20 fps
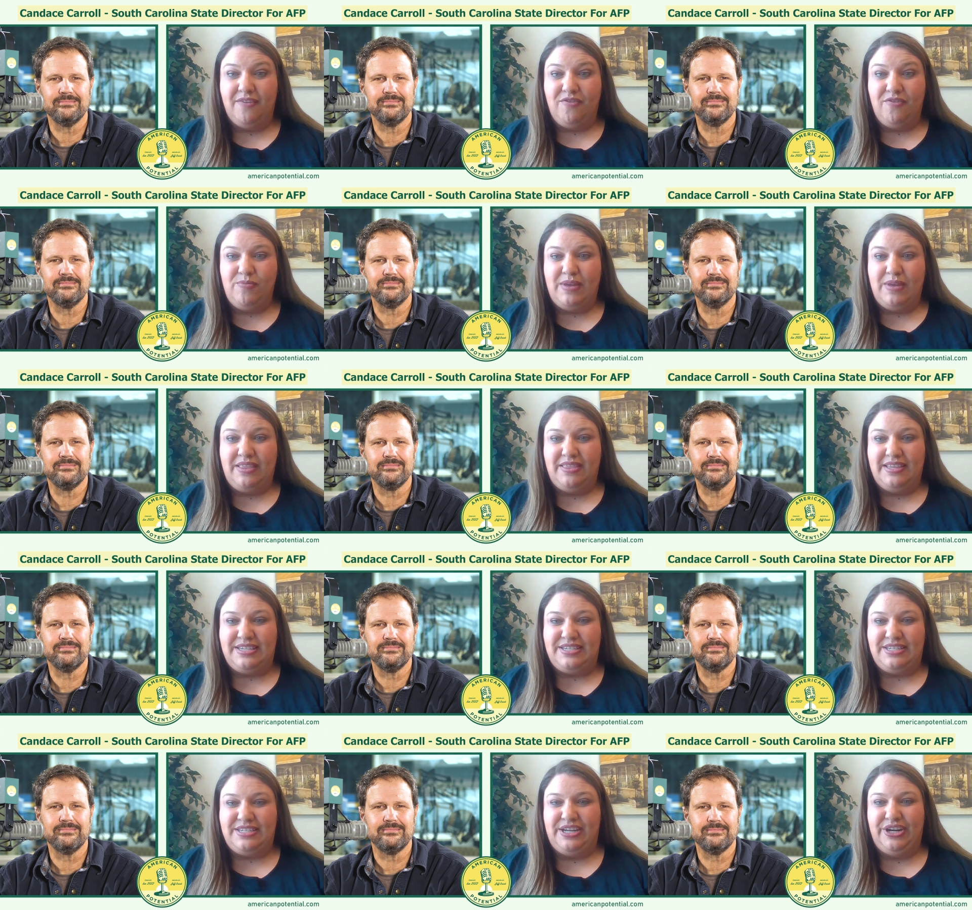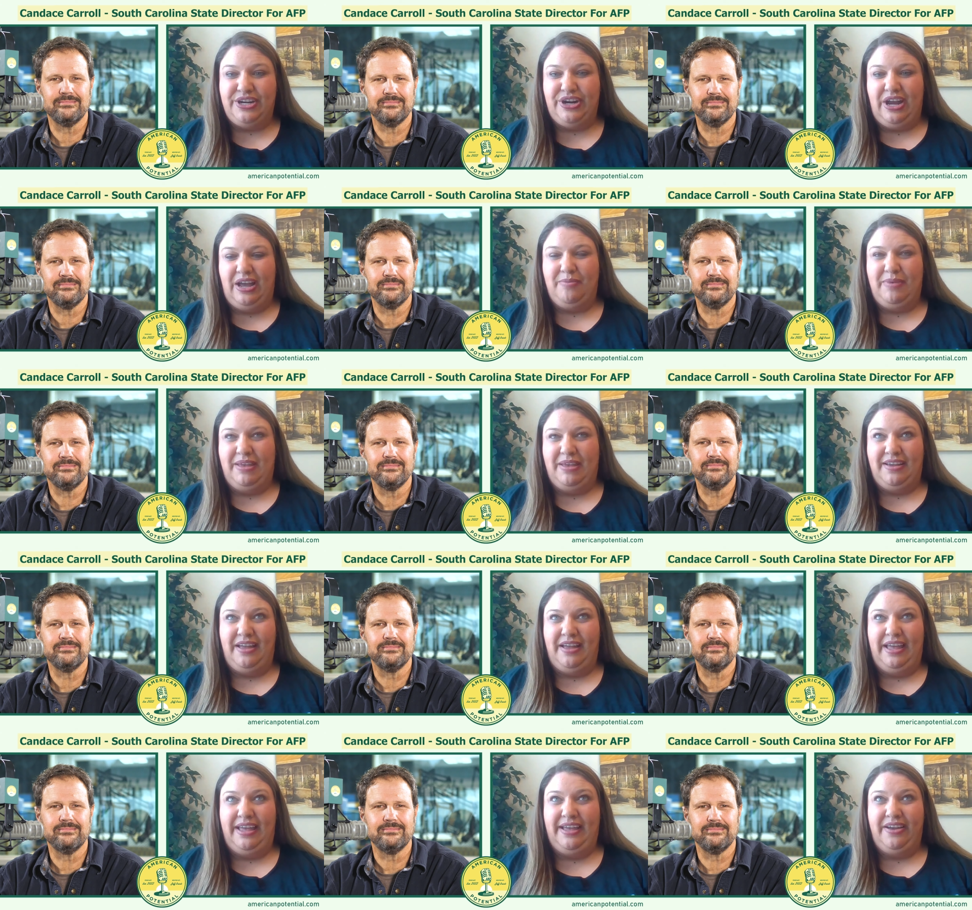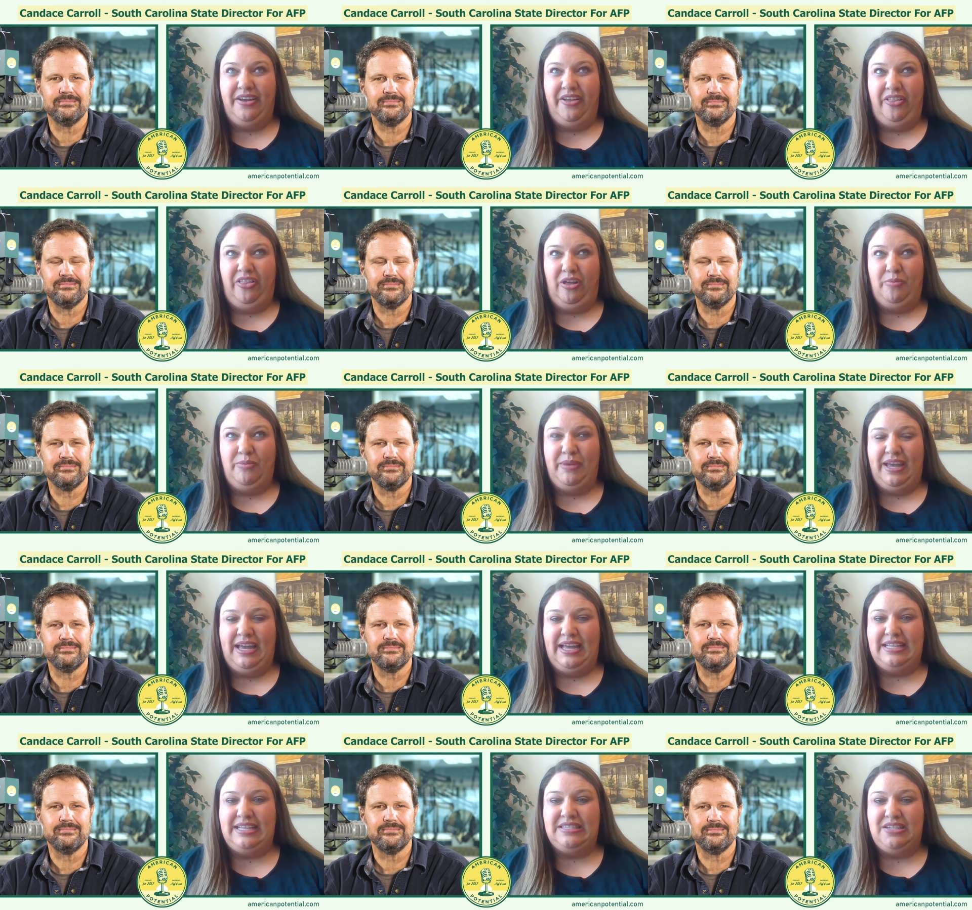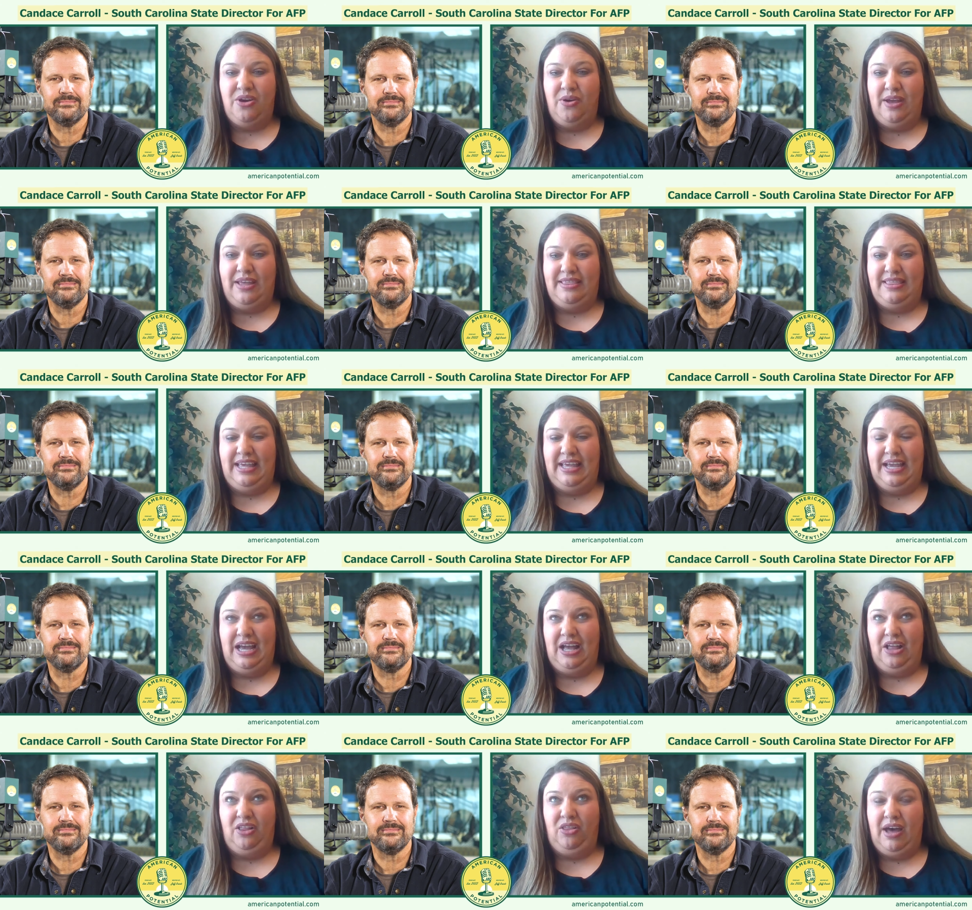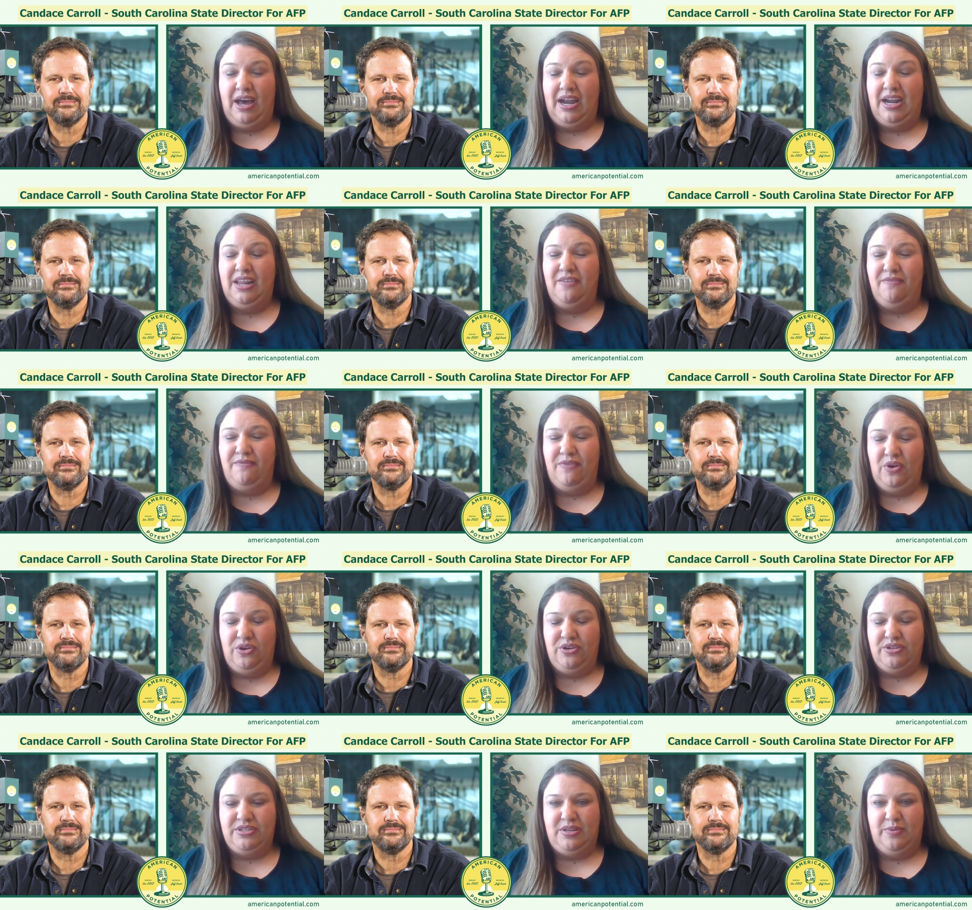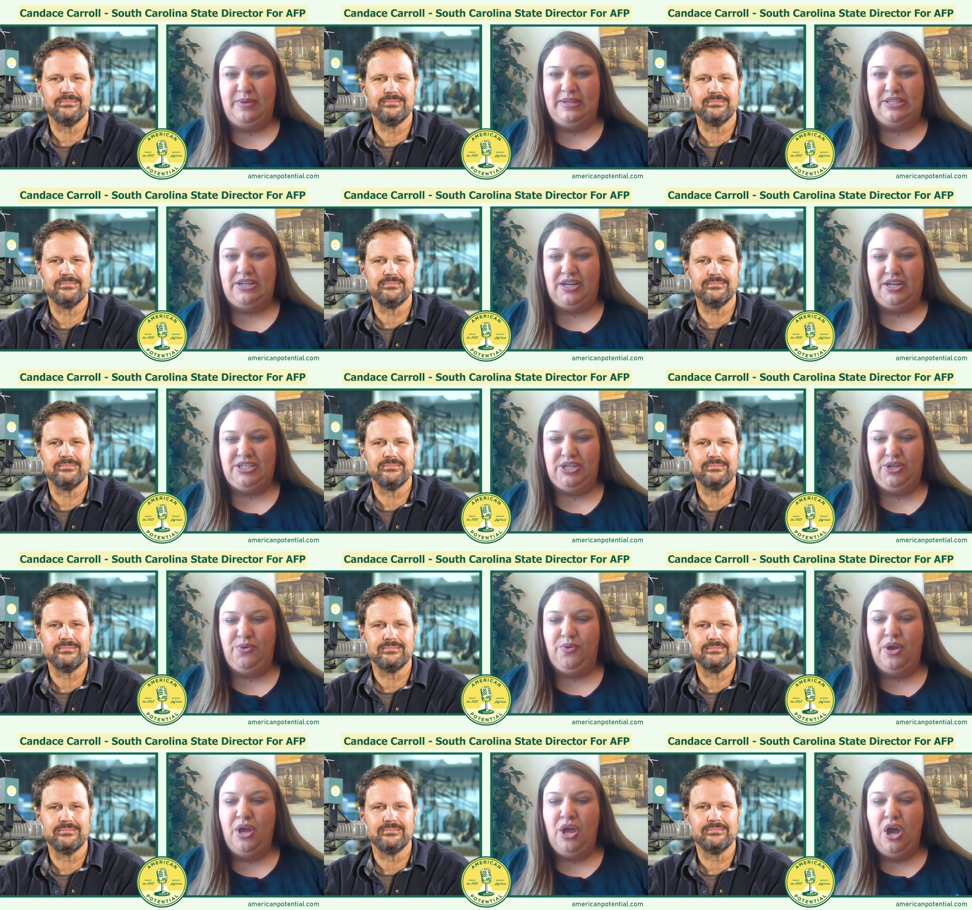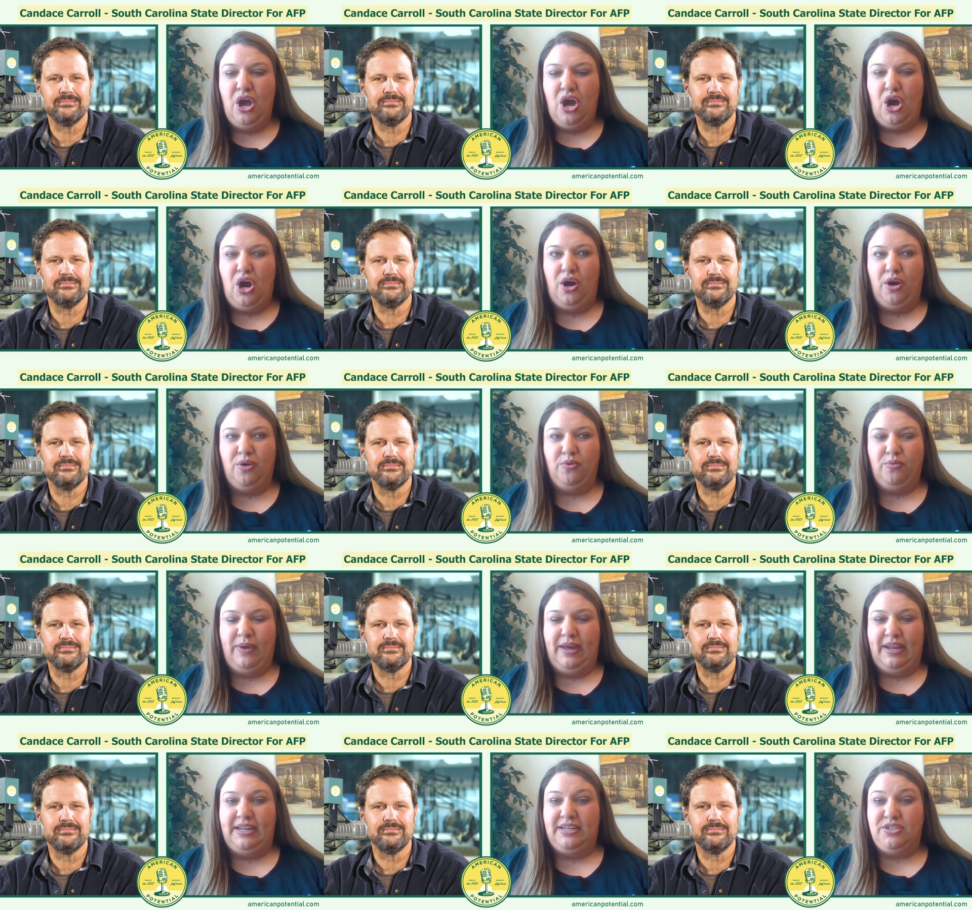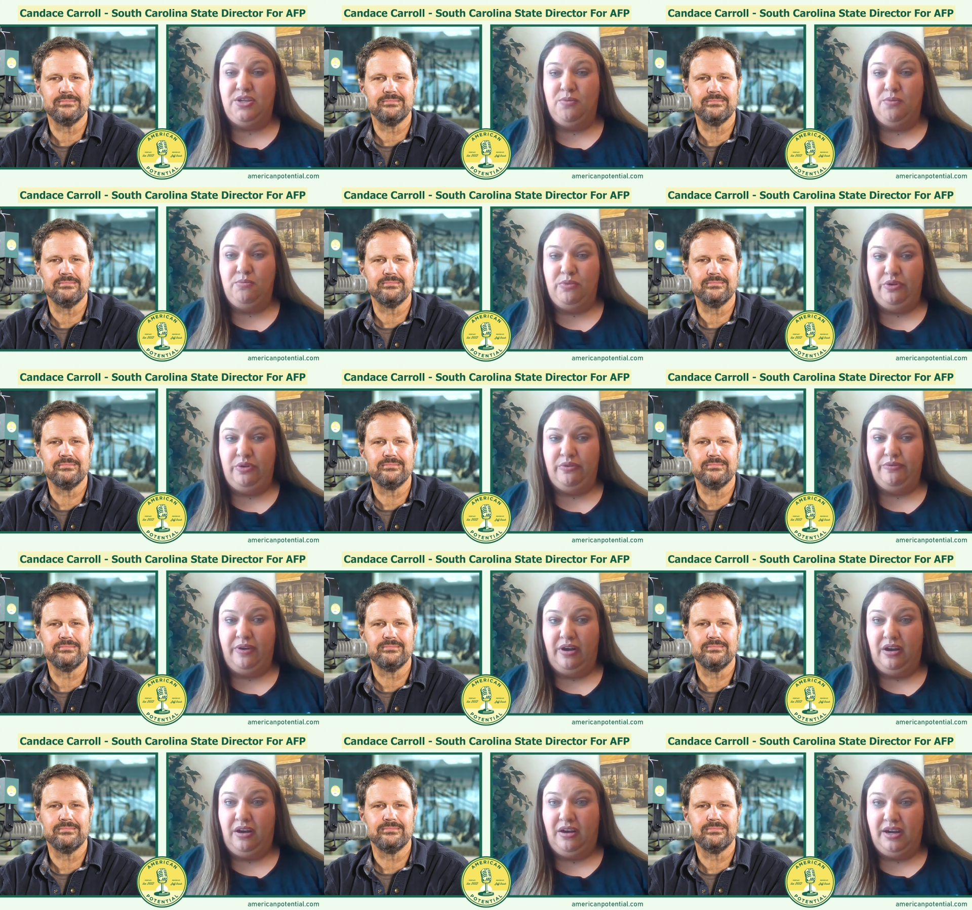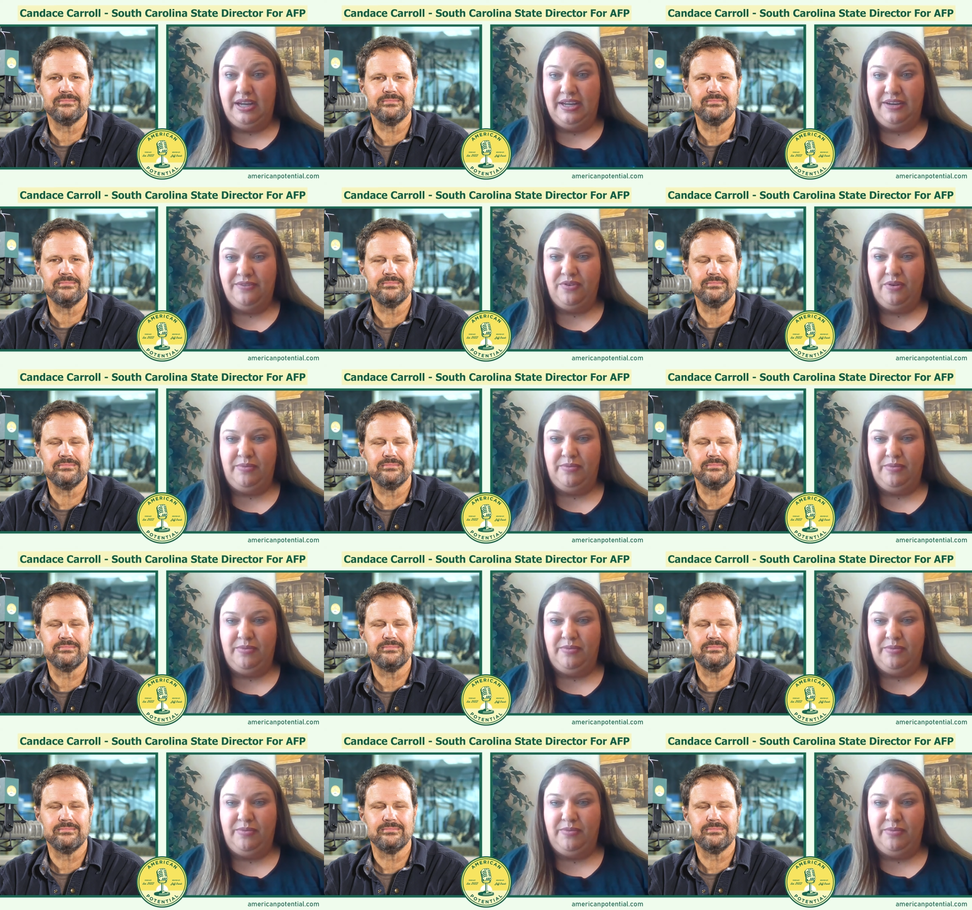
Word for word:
Speaker 1: government this year in Columbia. And so I think a lot of the voters that we talk to are ready to move on